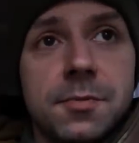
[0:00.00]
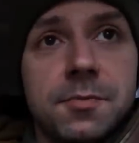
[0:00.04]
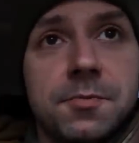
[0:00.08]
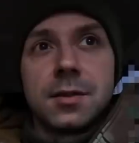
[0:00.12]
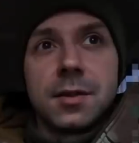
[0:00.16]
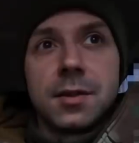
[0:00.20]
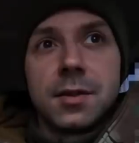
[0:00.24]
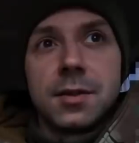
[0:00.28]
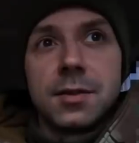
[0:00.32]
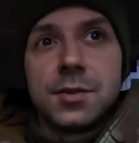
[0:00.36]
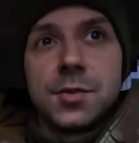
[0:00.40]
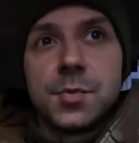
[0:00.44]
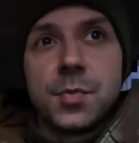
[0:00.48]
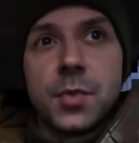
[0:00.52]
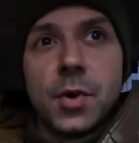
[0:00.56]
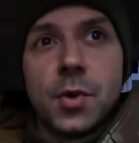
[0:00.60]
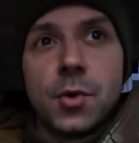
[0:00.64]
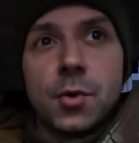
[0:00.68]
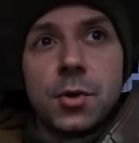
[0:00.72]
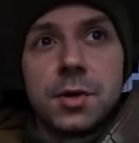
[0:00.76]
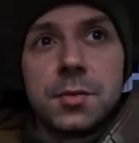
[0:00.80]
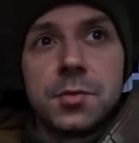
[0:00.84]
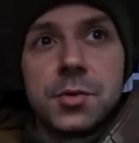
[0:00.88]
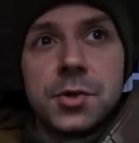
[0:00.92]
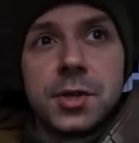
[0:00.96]
in his
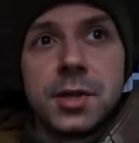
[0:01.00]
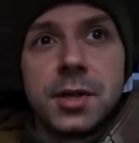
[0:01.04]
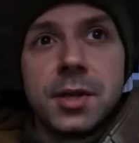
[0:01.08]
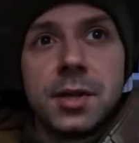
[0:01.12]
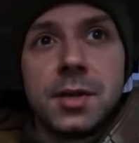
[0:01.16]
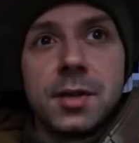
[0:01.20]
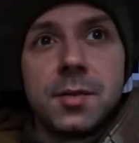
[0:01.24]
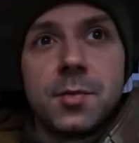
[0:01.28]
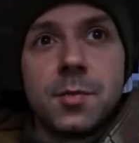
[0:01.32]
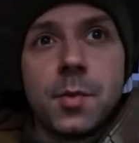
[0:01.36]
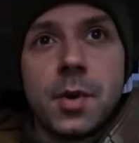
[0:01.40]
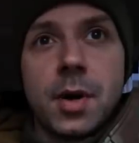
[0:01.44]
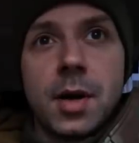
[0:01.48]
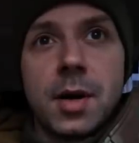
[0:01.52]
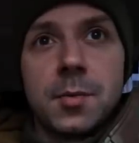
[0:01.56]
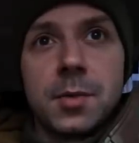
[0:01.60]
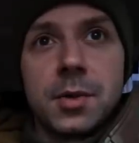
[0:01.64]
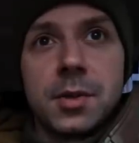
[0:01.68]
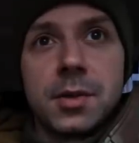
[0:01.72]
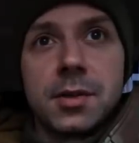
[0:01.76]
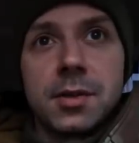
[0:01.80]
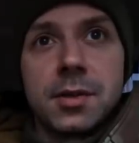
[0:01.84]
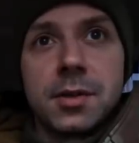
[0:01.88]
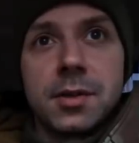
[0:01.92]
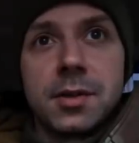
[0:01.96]
poems, he
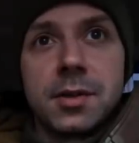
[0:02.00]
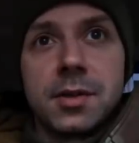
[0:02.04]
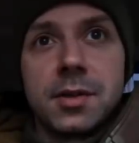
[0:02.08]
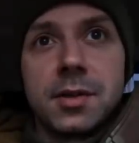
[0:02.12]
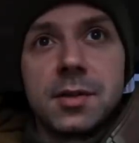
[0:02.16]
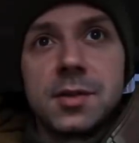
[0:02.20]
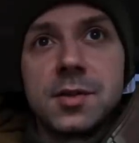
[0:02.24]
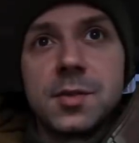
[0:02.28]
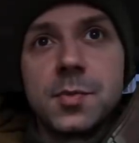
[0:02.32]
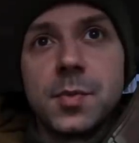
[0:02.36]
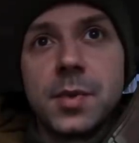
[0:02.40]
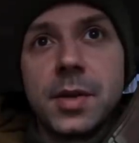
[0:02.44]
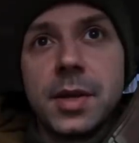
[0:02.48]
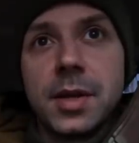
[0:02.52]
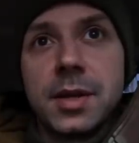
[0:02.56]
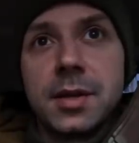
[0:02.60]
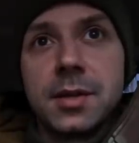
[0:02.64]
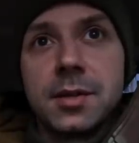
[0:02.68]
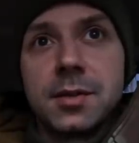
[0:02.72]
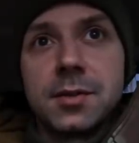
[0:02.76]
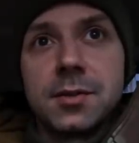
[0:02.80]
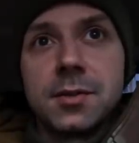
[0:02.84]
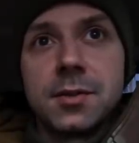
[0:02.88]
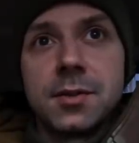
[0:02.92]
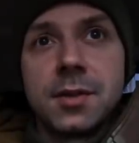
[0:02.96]
publicly
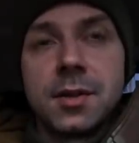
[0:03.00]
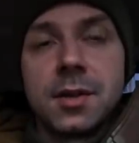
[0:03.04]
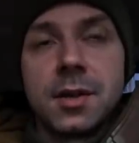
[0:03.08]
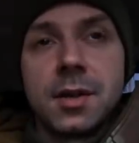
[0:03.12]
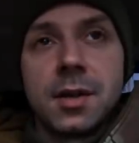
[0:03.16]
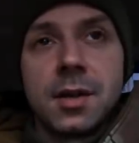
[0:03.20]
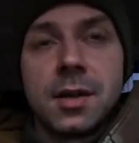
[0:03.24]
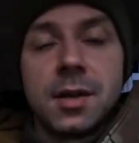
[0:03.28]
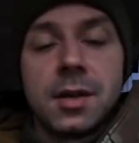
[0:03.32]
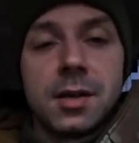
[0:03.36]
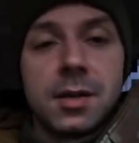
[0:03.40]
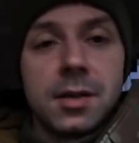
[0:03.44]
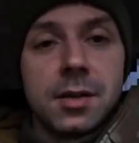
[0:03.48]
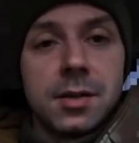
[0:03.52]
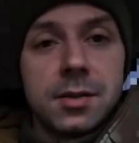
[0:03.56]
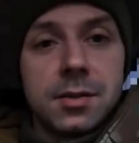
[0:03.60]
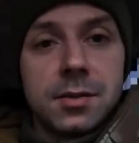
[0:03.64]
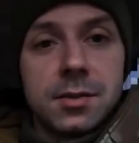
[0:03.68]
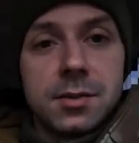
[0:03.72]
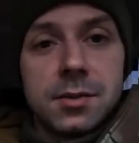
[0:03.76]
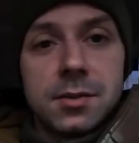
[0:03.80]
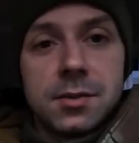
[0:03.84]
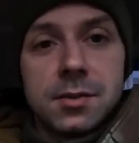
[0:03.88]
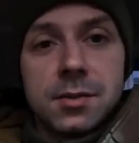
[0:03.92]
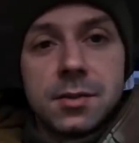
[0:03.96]
explained
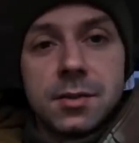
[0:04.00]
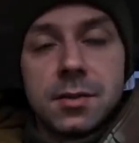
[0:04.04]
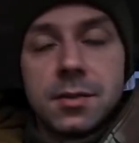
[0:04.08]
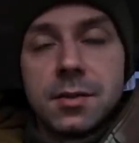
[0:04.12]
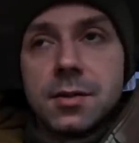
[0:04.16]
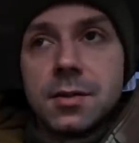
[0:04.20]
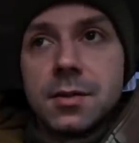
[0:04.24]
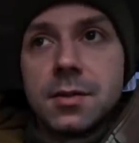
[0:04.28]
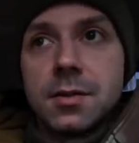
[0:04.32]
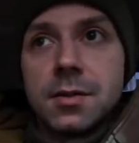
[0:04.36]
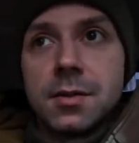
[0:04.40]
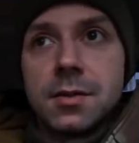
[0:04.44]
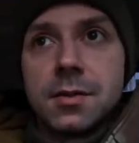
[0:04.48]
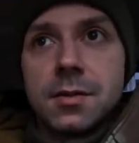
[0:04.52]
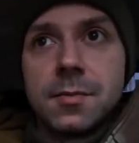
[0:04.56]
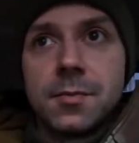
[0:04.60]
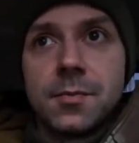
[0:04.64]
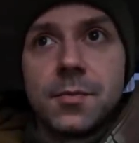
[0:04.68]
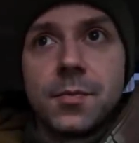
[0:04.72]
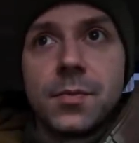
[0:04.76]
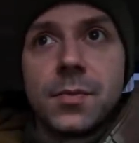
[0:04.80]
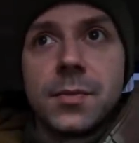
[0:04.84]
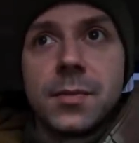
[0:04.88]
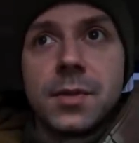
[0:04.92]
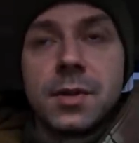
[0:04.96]
his
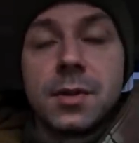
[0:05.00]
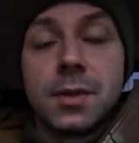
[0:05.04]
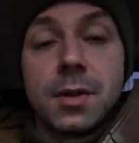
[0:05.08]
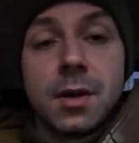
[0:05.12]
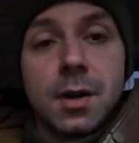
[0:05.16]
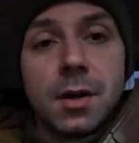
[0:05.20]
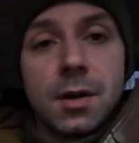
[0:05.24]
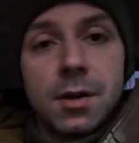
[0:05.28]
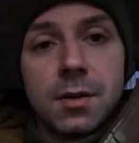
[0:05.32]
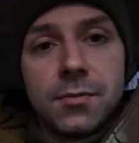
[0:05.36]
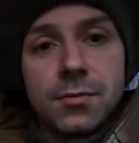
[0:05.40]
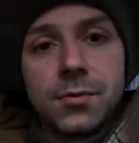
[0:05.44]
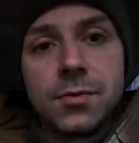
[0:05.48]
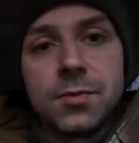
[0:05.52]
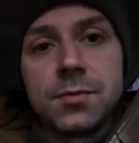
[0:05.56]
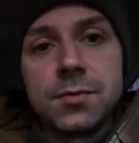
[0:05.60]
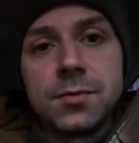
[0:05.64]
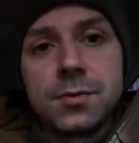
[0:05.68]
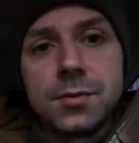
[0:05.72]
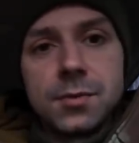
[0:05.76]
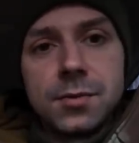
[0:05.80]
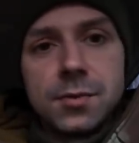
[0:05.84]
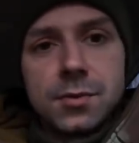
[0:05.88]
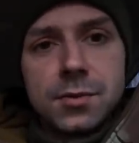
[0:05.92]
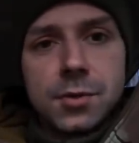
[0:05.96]
love
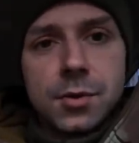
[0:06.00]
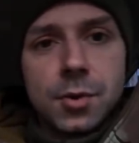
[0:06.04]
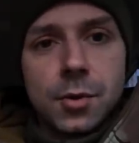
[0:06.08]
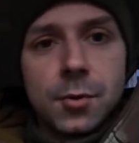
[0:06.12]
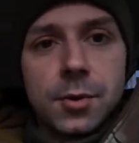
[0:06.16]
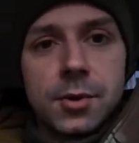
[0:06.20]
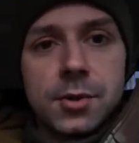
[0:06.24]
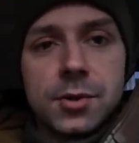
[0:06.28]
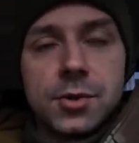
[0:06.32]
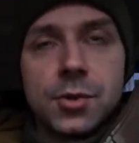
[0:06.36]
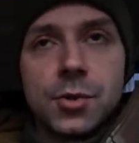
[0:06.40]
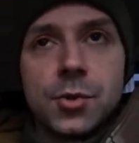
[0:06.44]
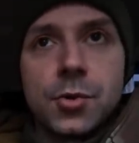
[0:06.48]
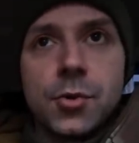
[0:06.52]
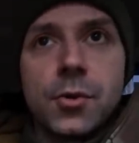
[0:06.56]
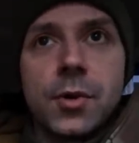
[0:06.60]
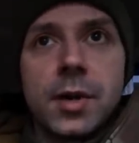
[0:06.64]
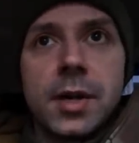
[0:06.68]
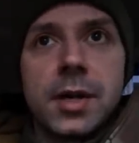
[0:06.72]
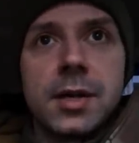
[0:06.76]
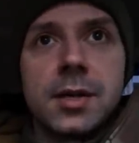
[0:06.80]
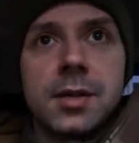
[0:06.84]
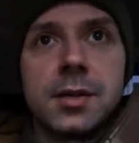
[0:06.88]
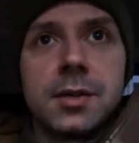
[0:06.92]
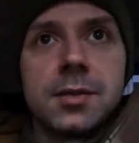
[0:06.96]
towards
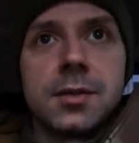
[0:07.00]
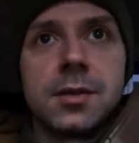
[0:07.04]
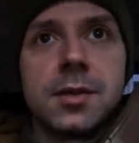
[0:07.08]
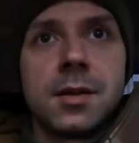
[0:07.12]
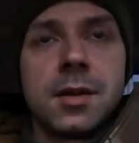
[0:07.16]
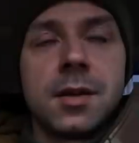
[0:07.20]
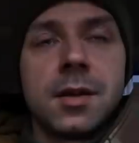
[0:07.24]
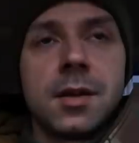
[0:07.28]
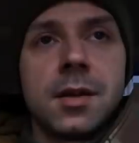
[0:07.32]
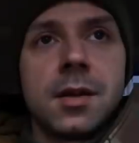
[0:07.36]
Ukraine,